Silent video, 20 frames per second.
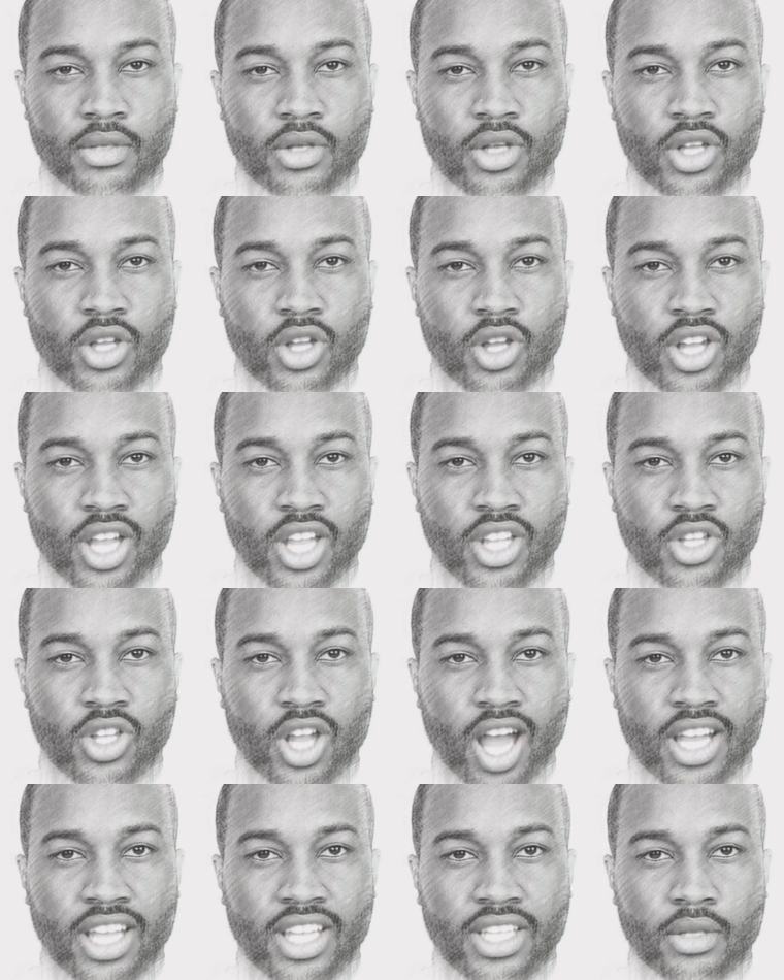Learning
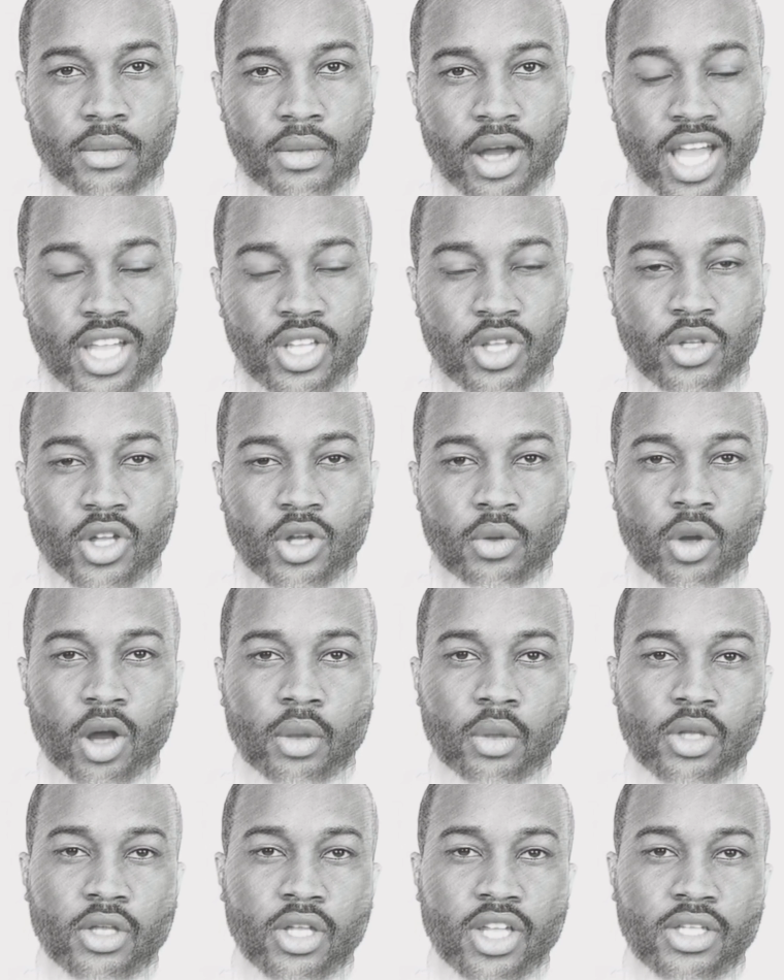Chinese Mandarin
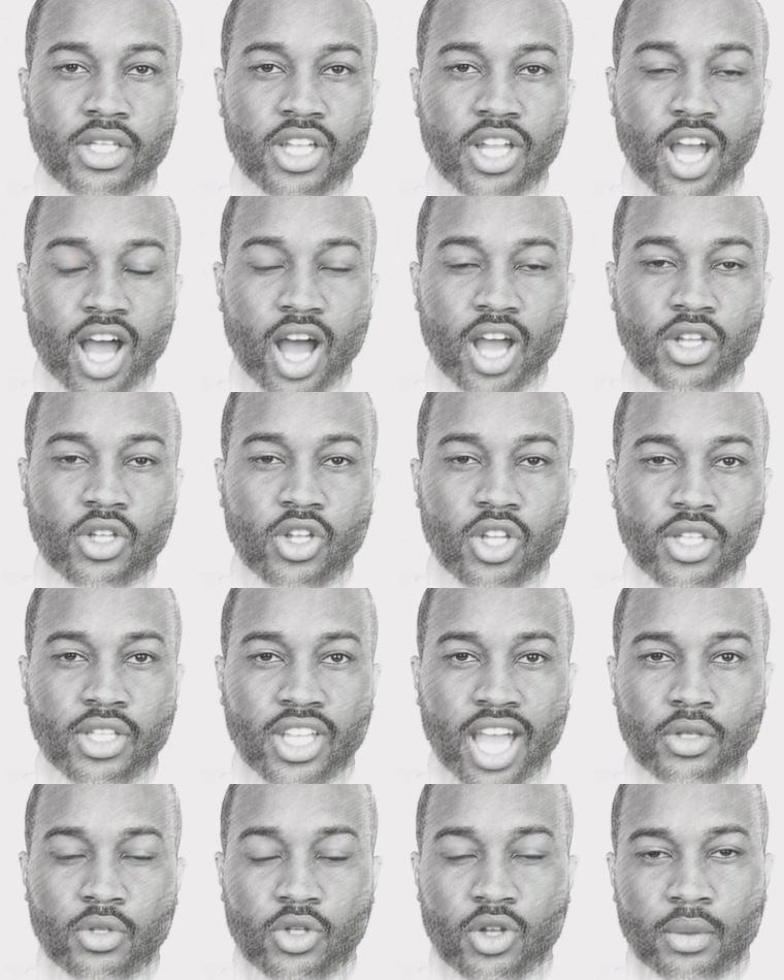represents a conscious
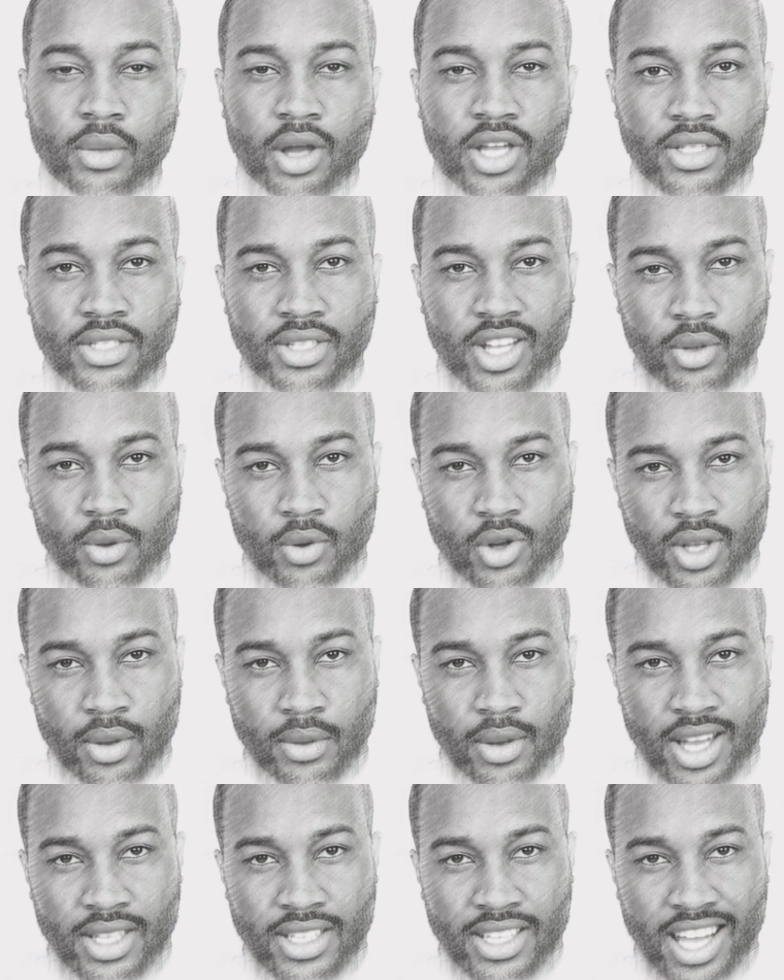effort by
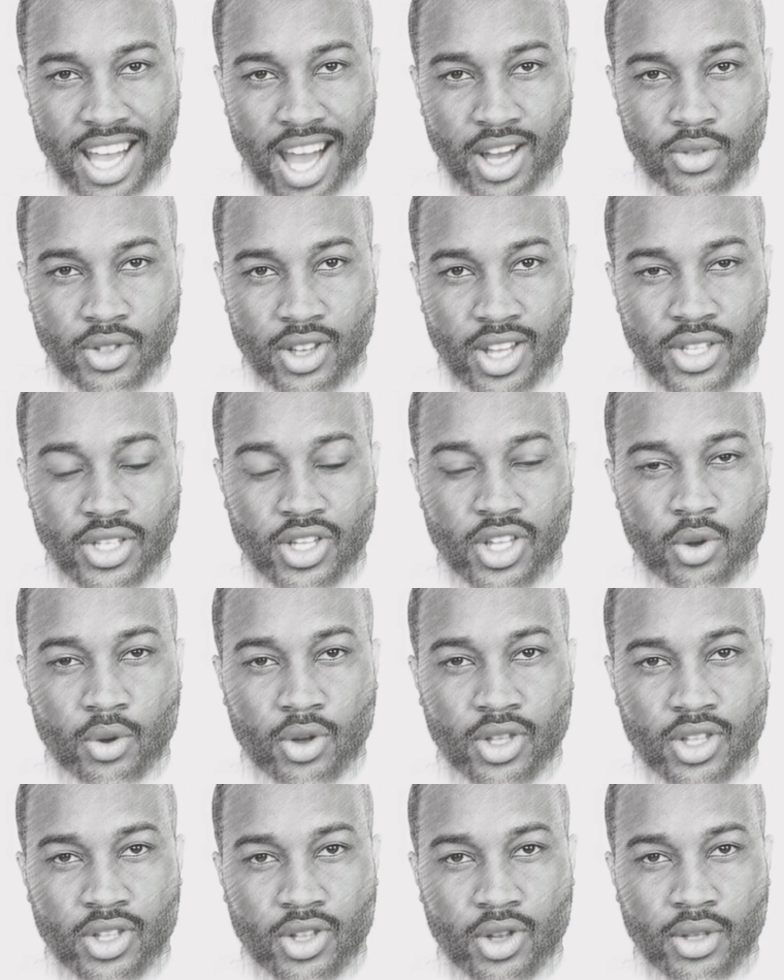self-respecting Africans
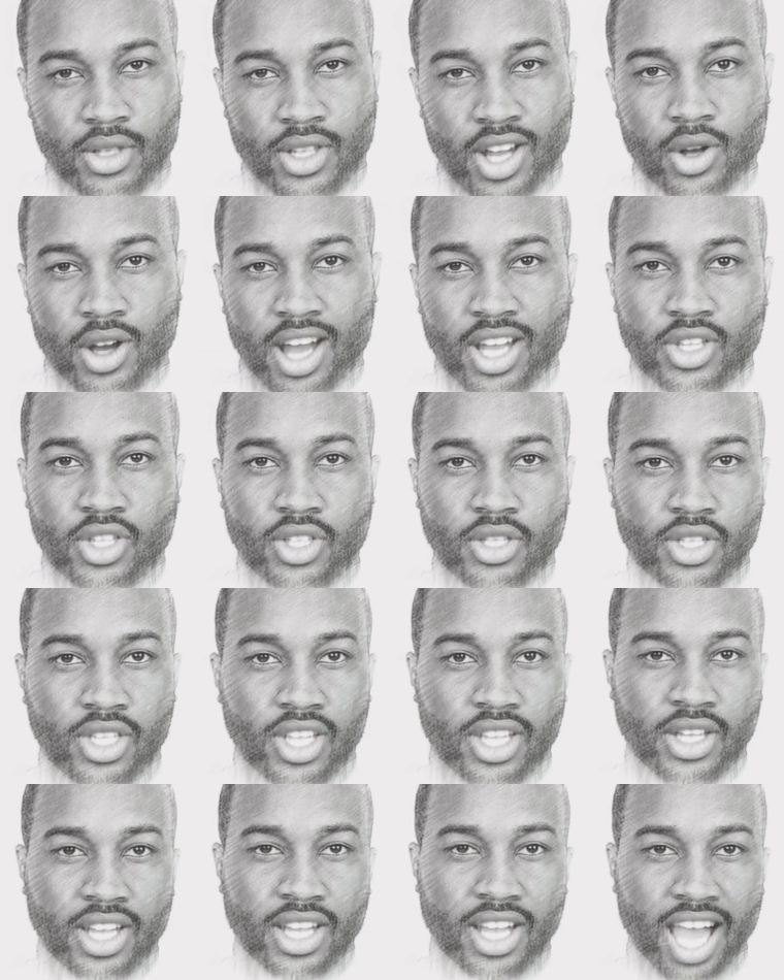to assert their
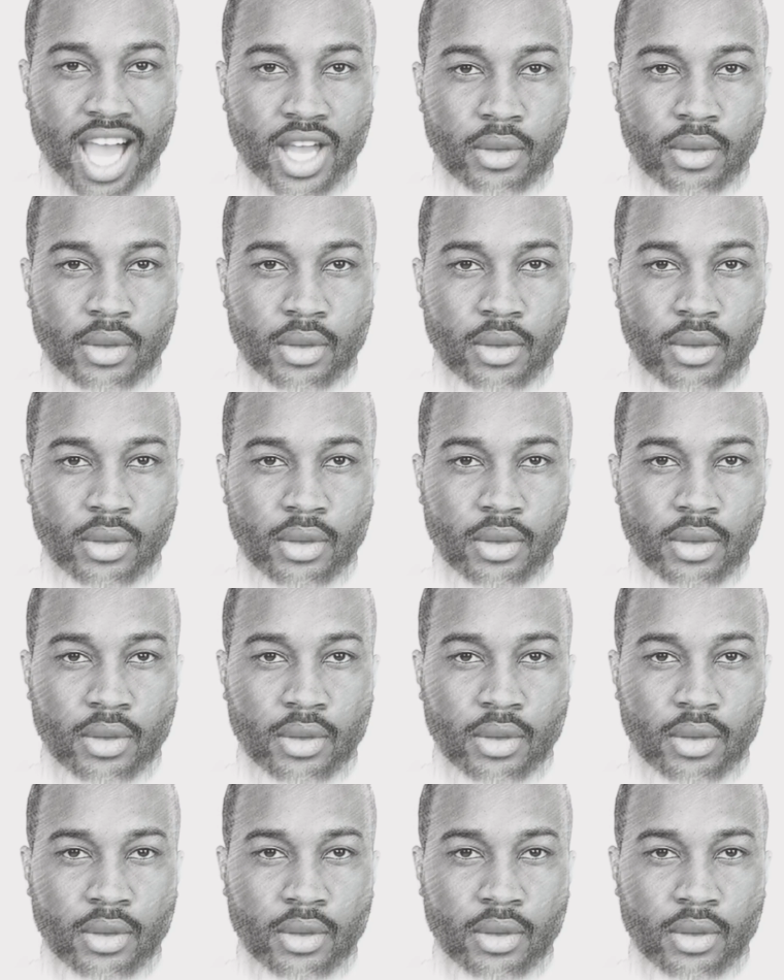agency